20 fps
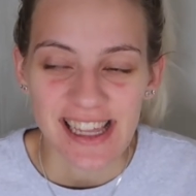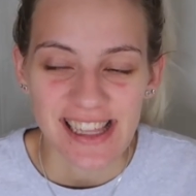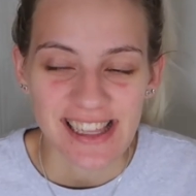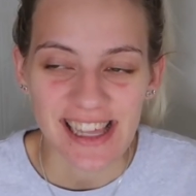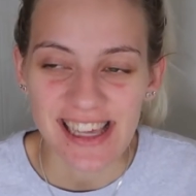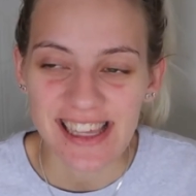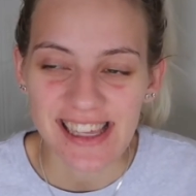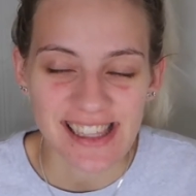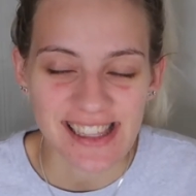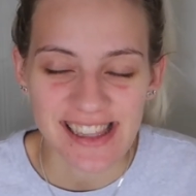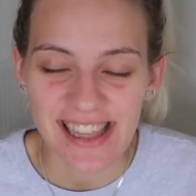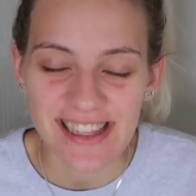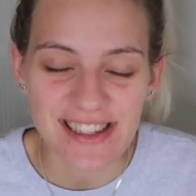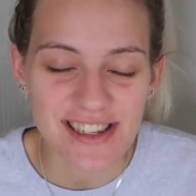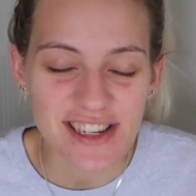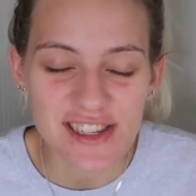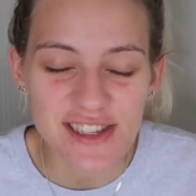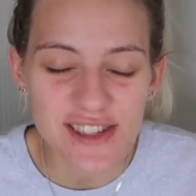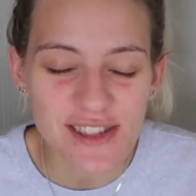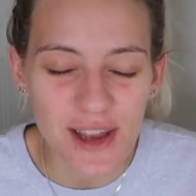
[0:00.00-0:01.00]
like, there's
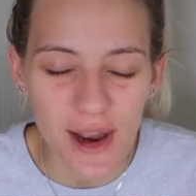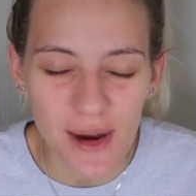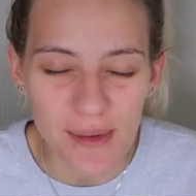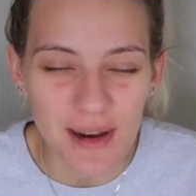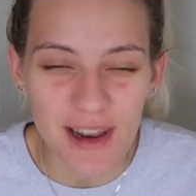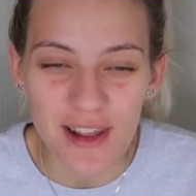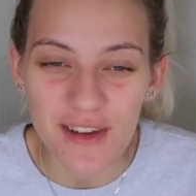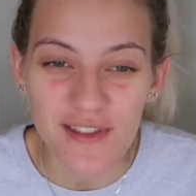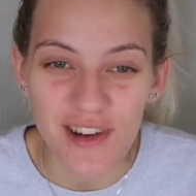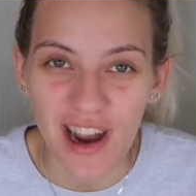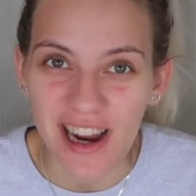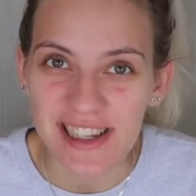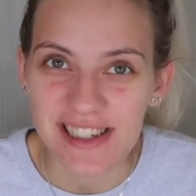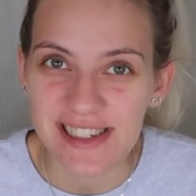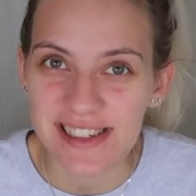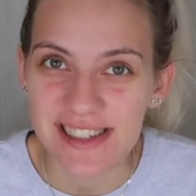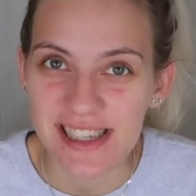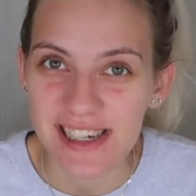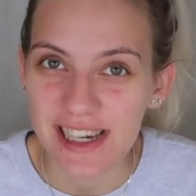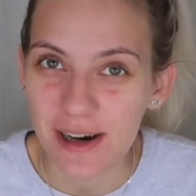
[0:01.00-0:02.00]
just so many
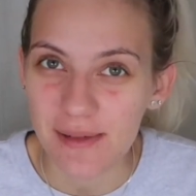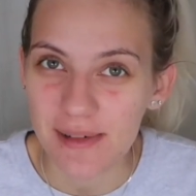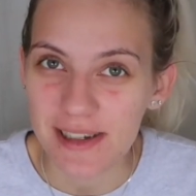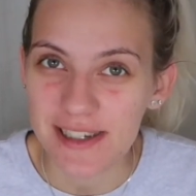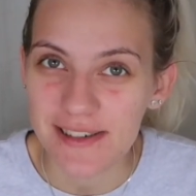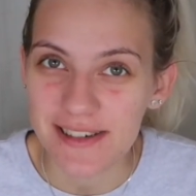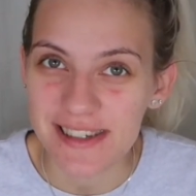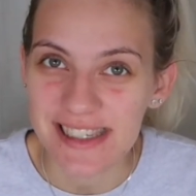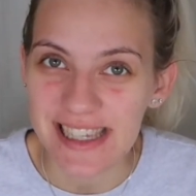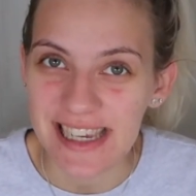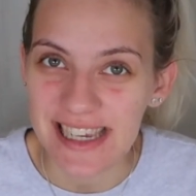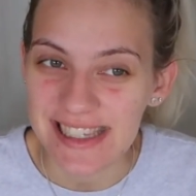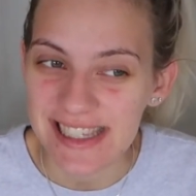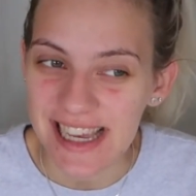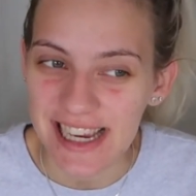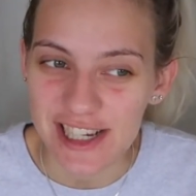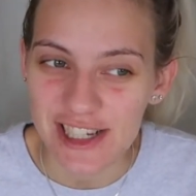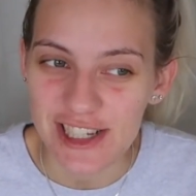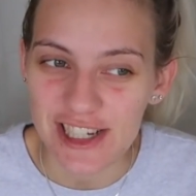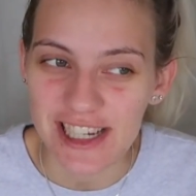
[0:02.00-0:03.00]
factors that come into a
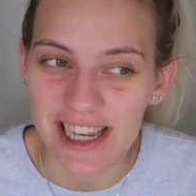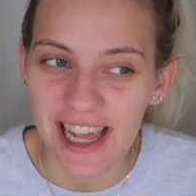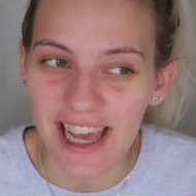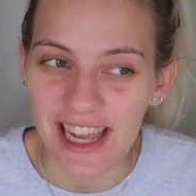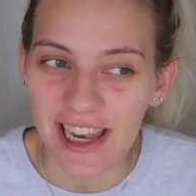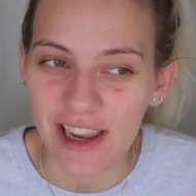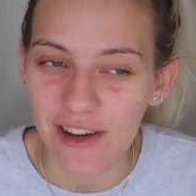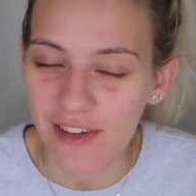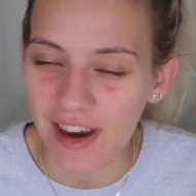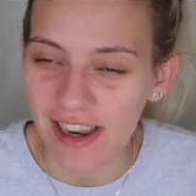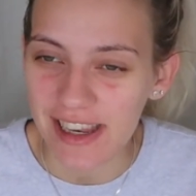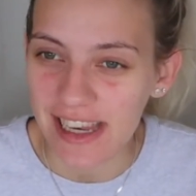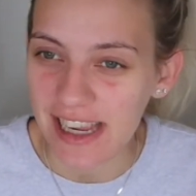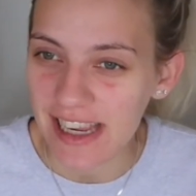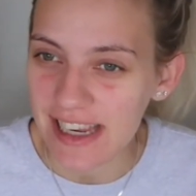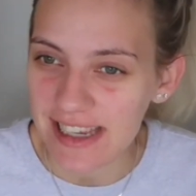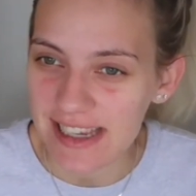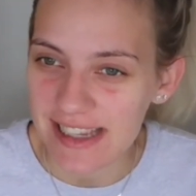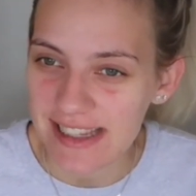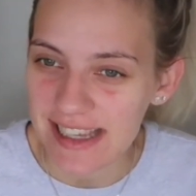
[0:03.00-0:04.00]
C-section and if I
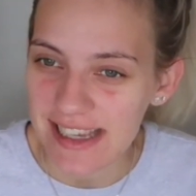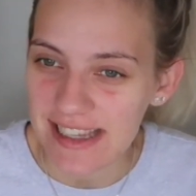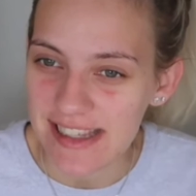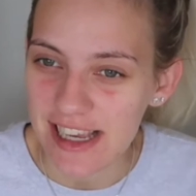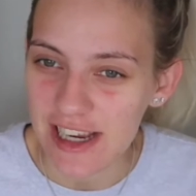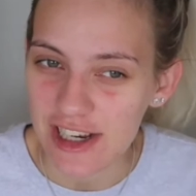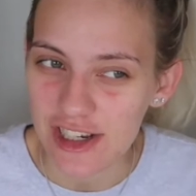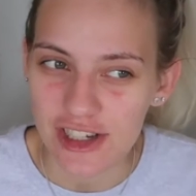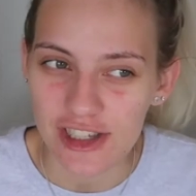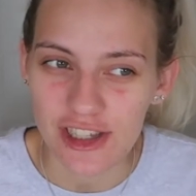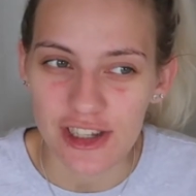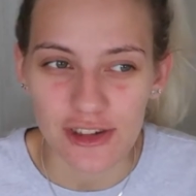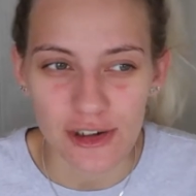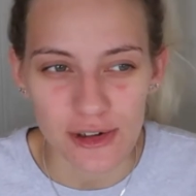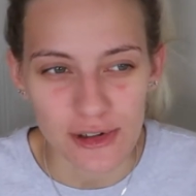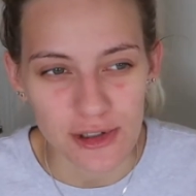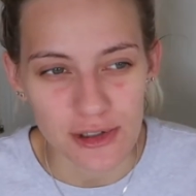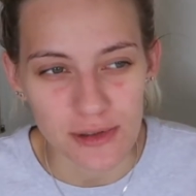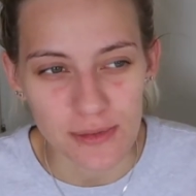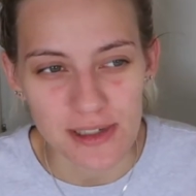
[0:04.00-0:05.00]
needed a C-section, the
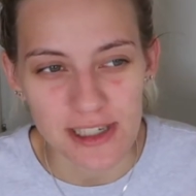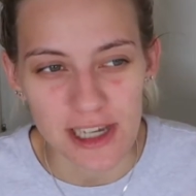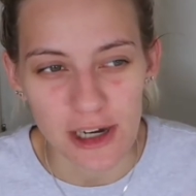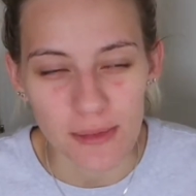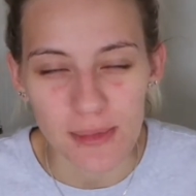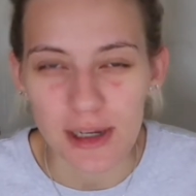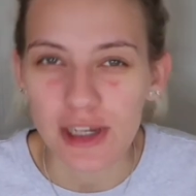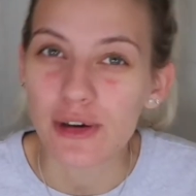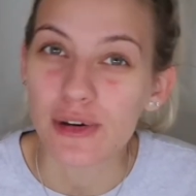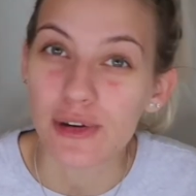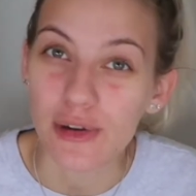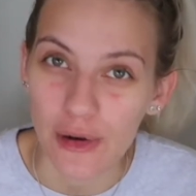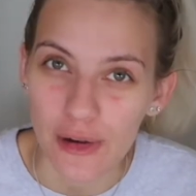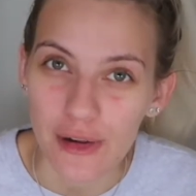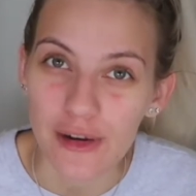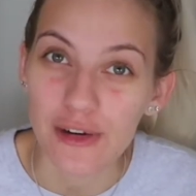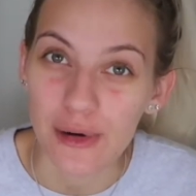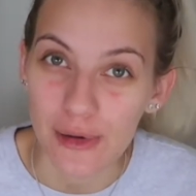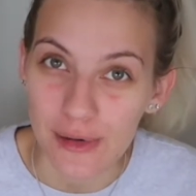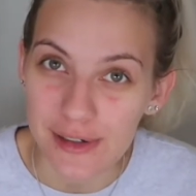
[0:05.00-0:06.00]
doctors would tell me, you're not
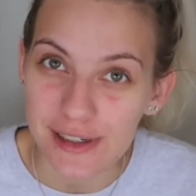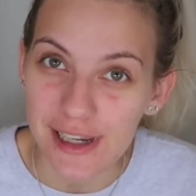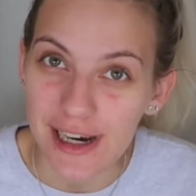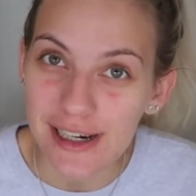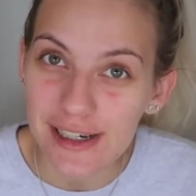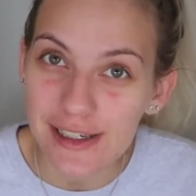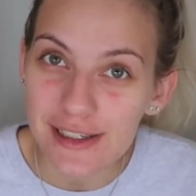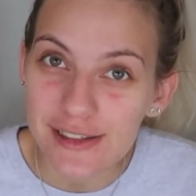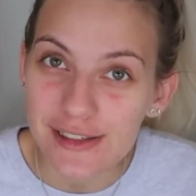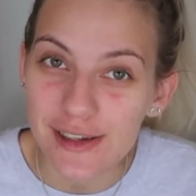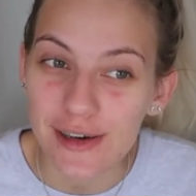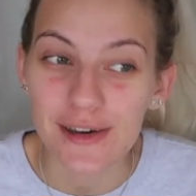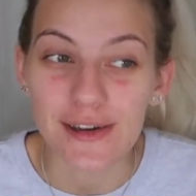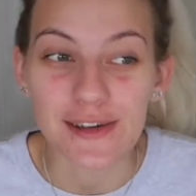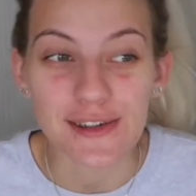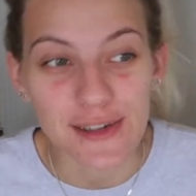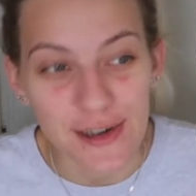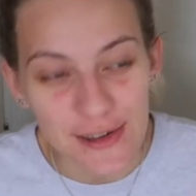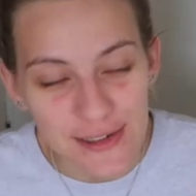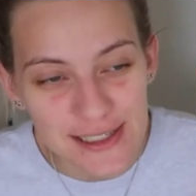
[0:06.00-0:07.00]
a doctor,
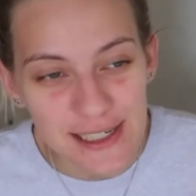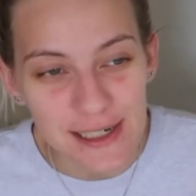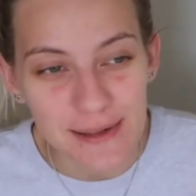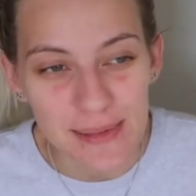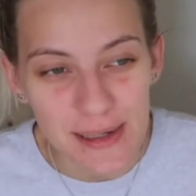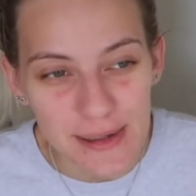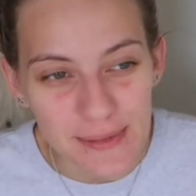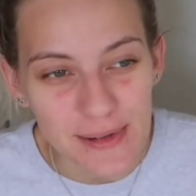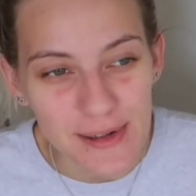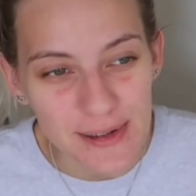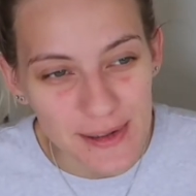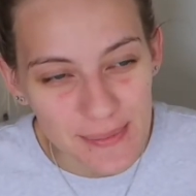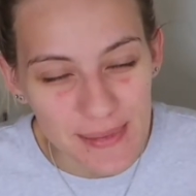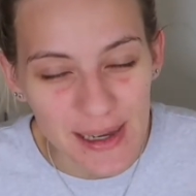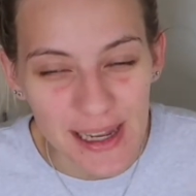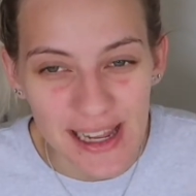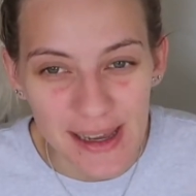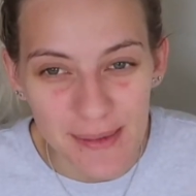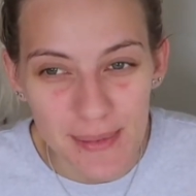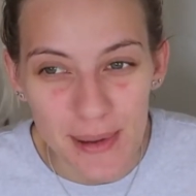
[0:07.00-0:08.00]
so don't tell me what I'm
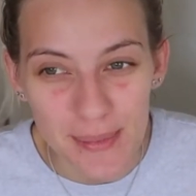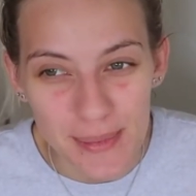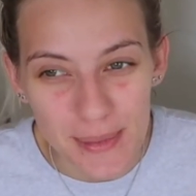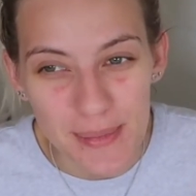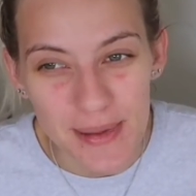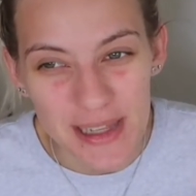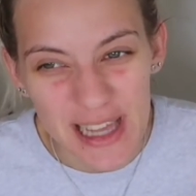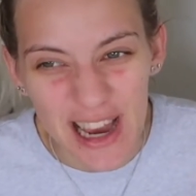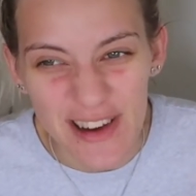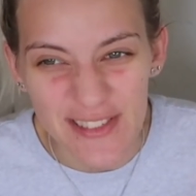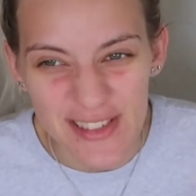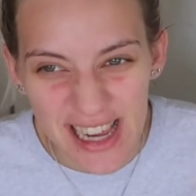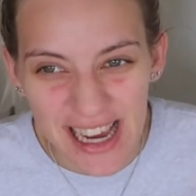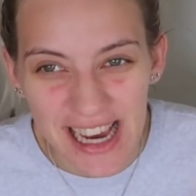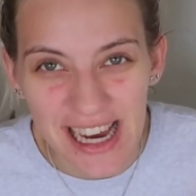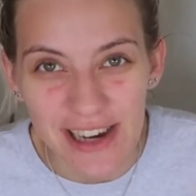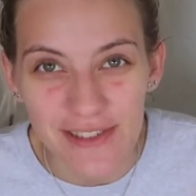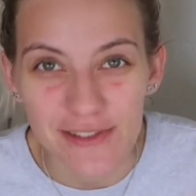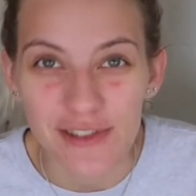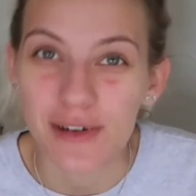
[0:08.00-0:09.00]
gonna probably have to
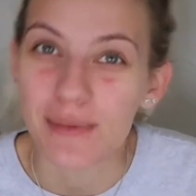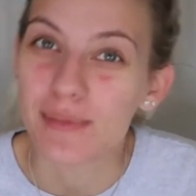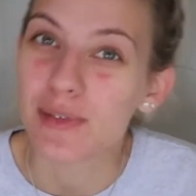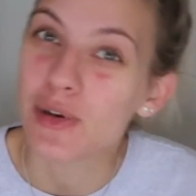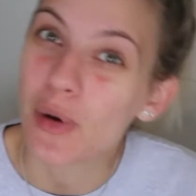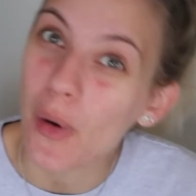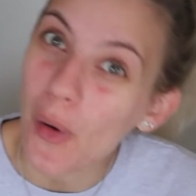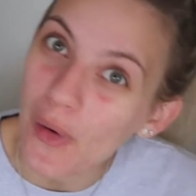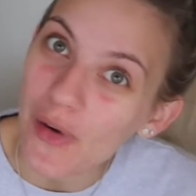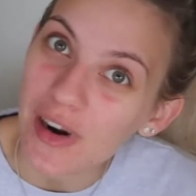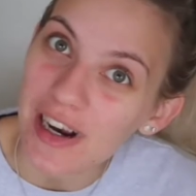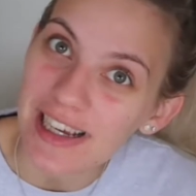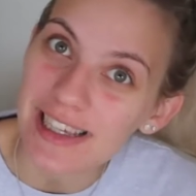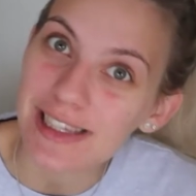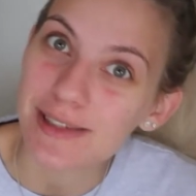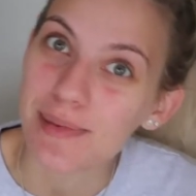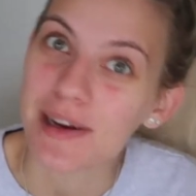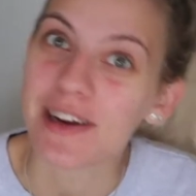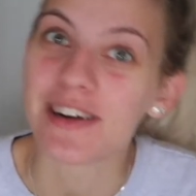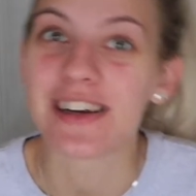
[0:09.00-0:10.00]
have from your
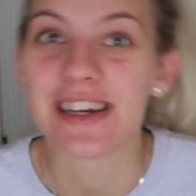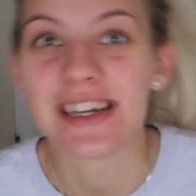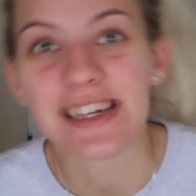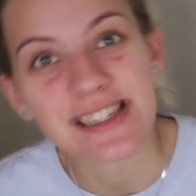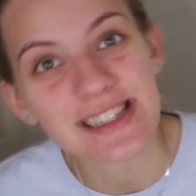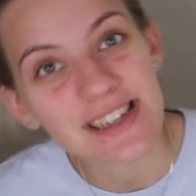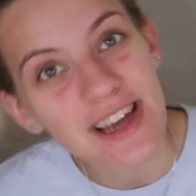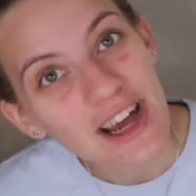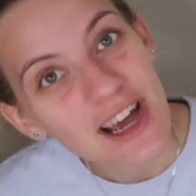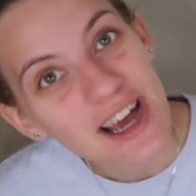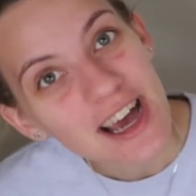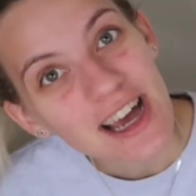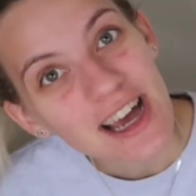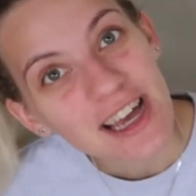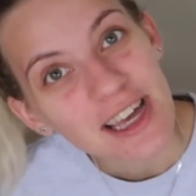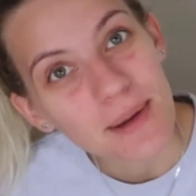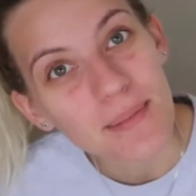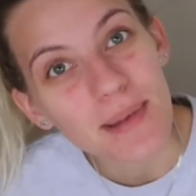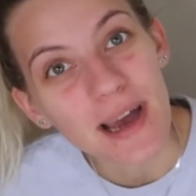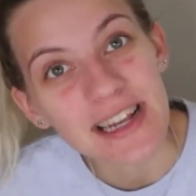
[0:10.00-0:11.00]
experience
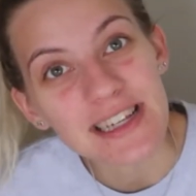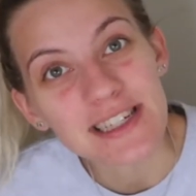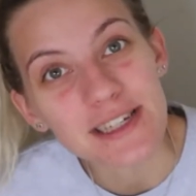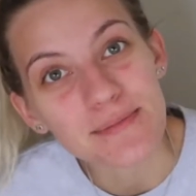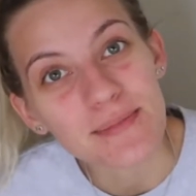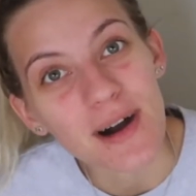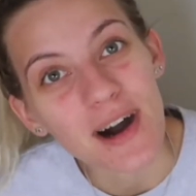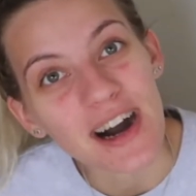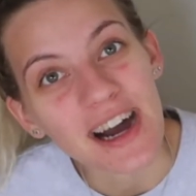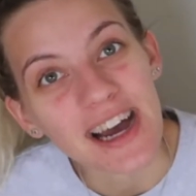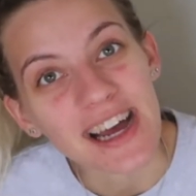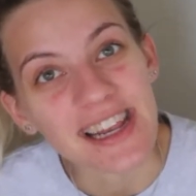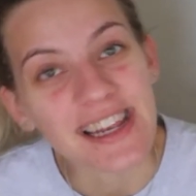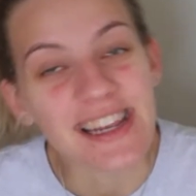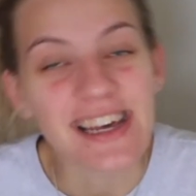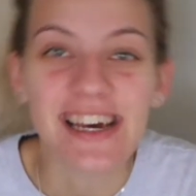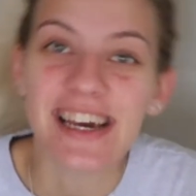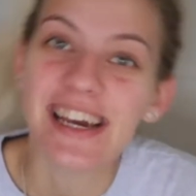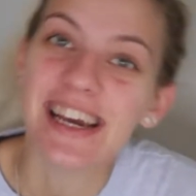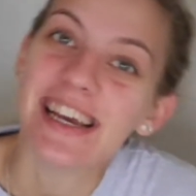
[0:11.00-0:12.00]
compared to
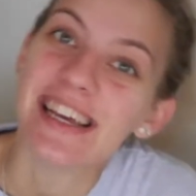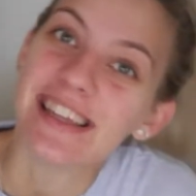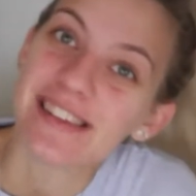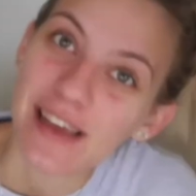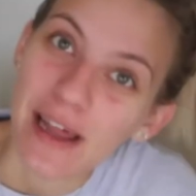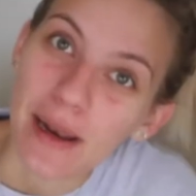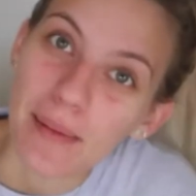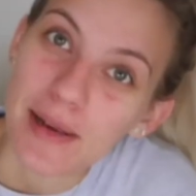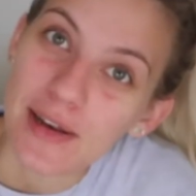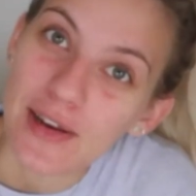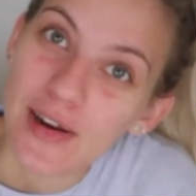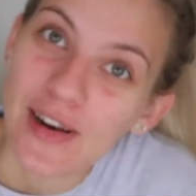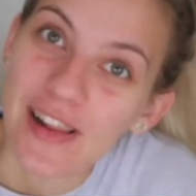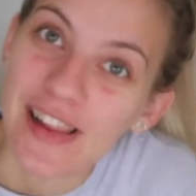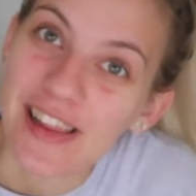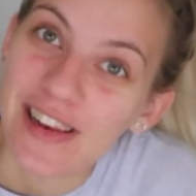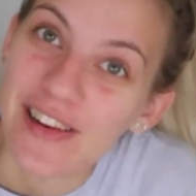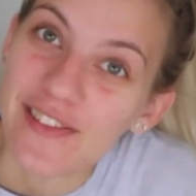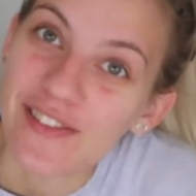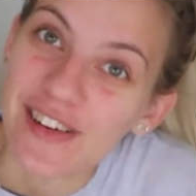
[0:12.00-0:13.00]
mine is gonna be
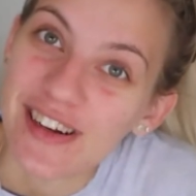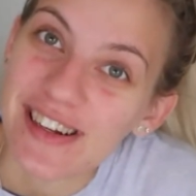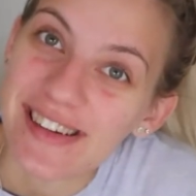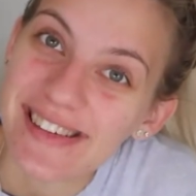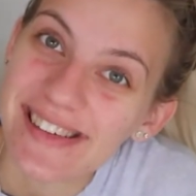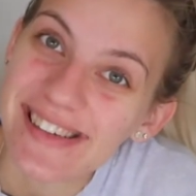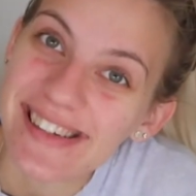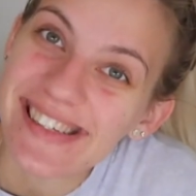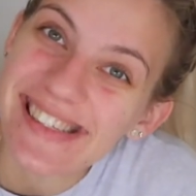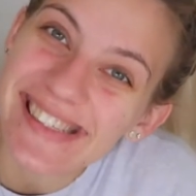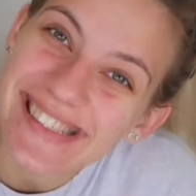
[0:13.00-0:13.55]
totally different.